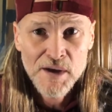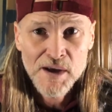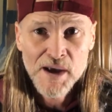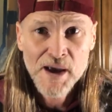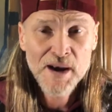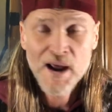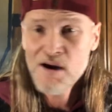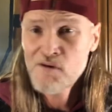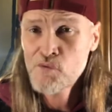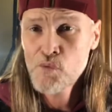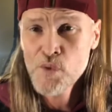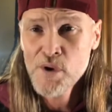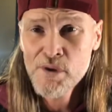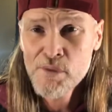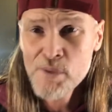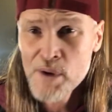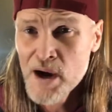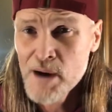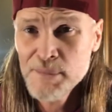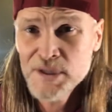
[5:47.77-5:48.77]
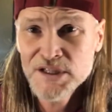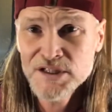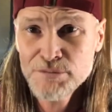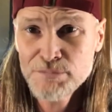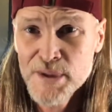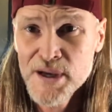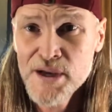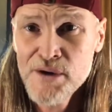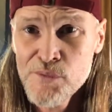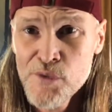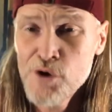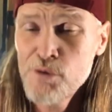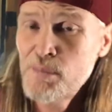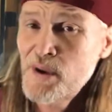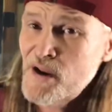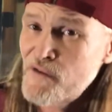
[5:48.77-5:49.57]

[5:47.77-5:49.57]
and everyone around me is being rude.